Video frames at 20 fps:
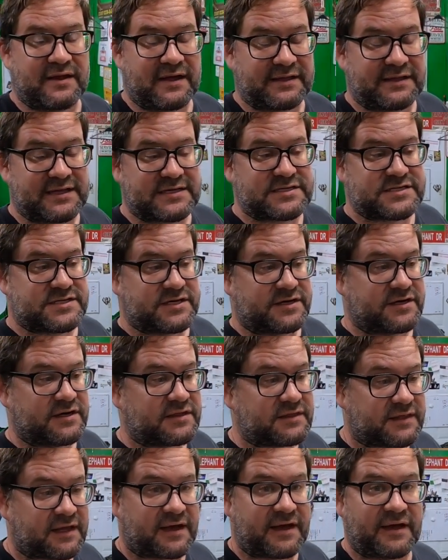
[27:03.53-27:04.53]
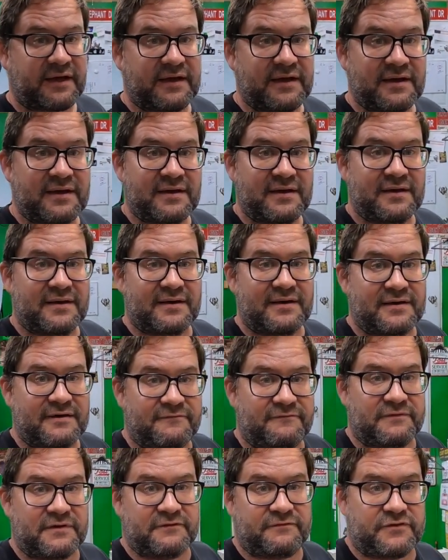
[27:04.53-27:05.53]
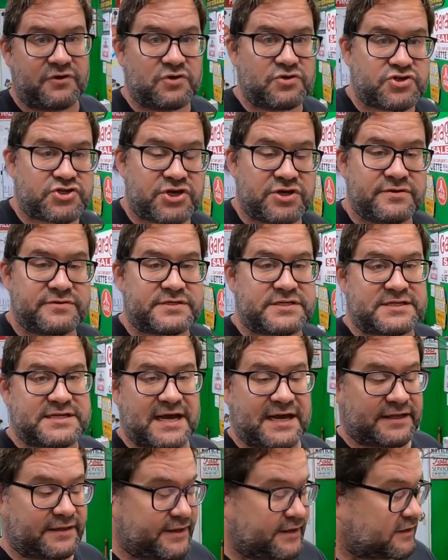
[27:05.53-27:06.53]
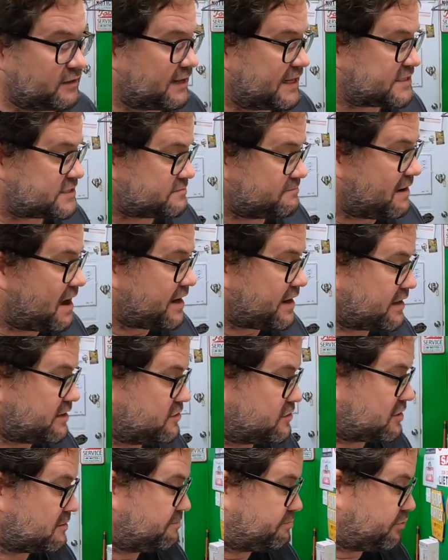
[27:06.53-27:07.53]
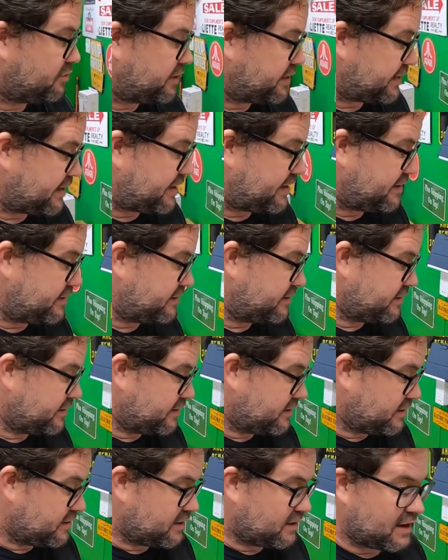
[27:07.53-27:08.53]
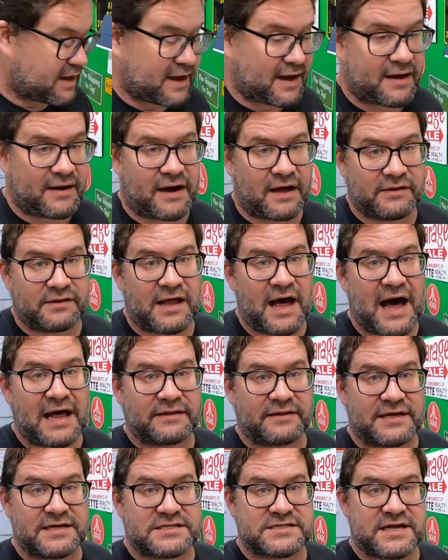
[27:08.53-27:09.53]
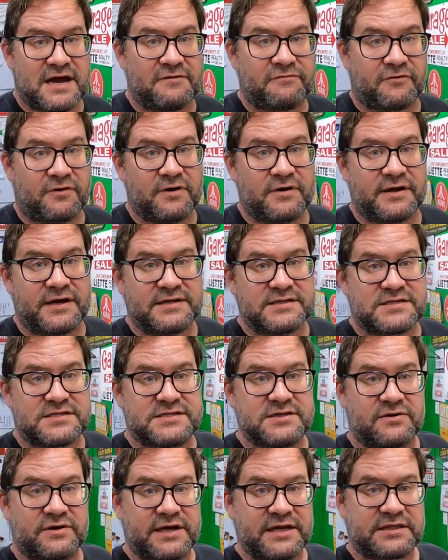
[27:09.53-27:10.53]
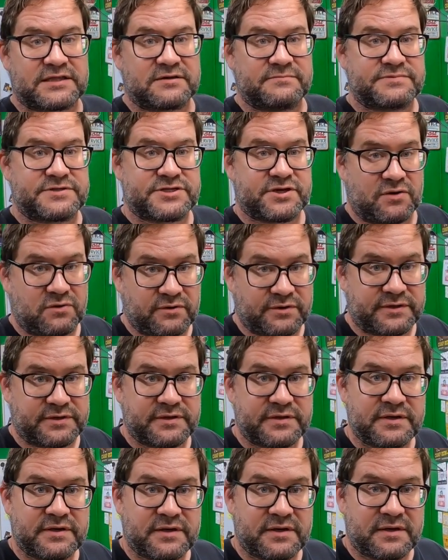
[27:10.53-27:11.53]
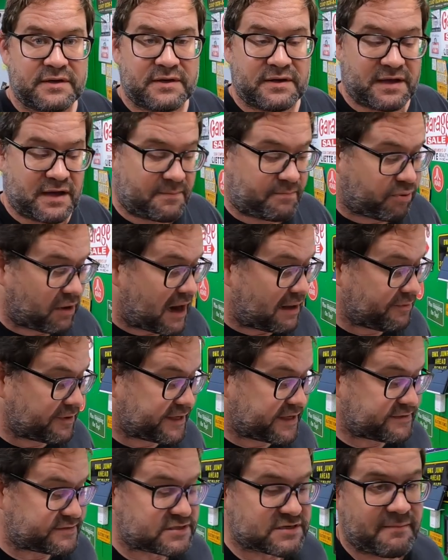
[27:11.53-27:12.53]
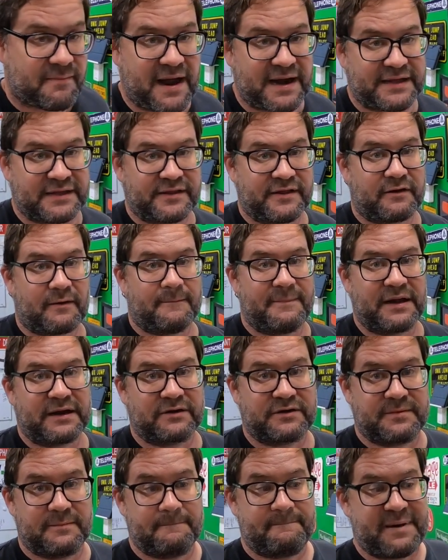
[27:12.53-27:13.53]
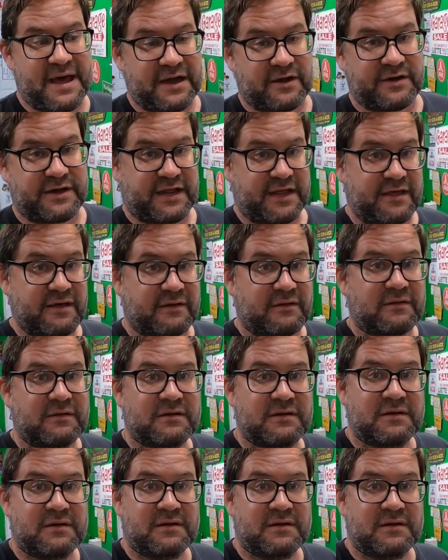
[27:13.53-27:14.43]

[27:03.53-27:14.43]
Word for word: Like, that's the good thing if if you choose to take a little less money, you could put in uh, a lot less effort and still get them sold, and probably give somebody a little better better deal.